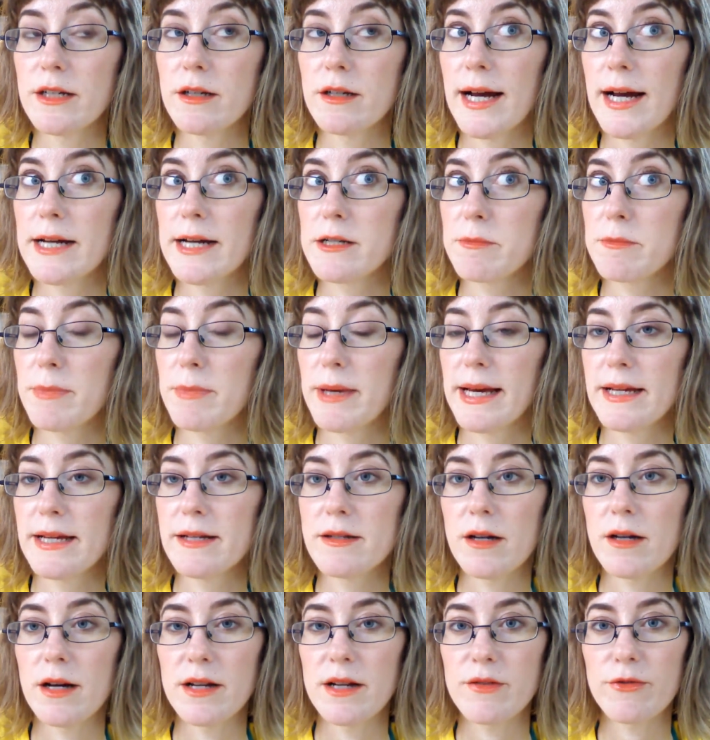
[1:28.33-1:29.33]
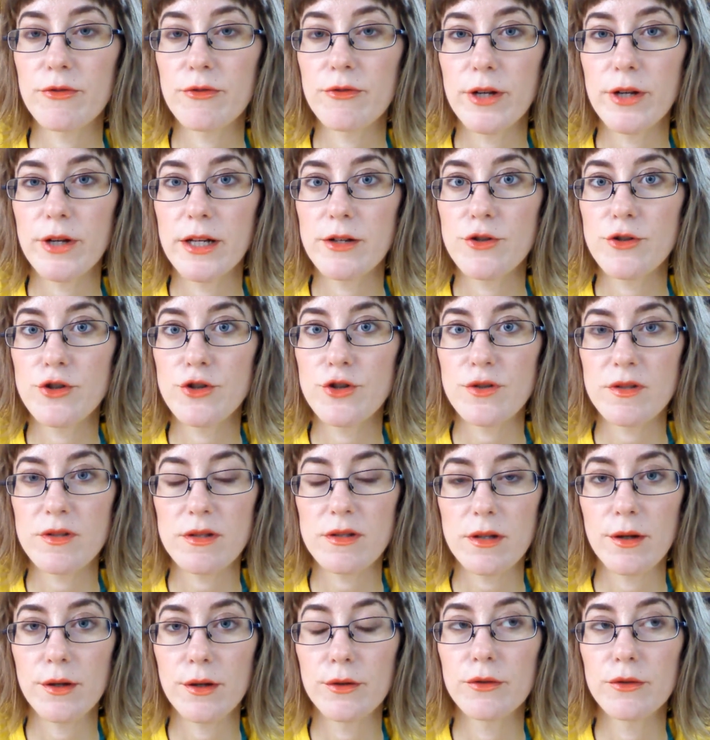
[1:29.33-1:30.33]
I had a bed, I had a fridge, a
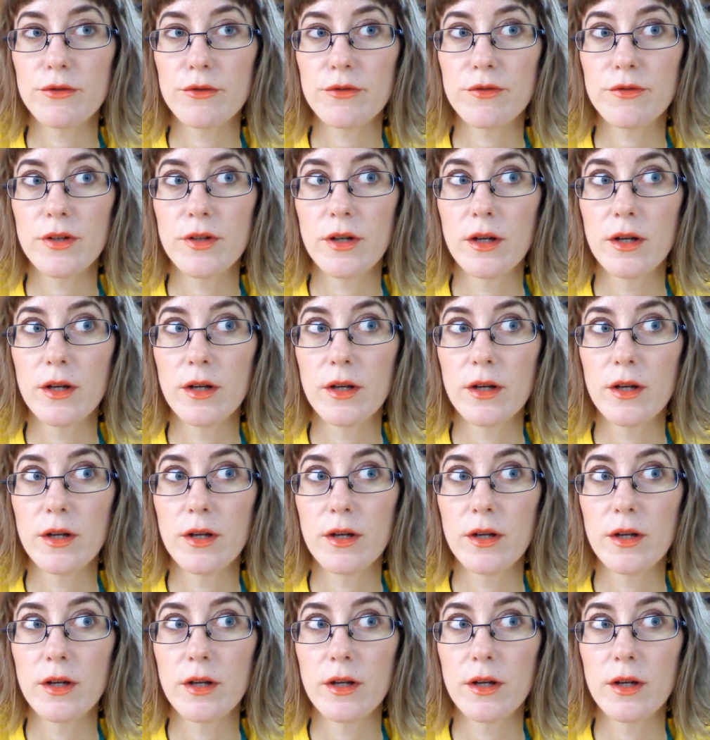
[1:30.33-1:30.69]
stove,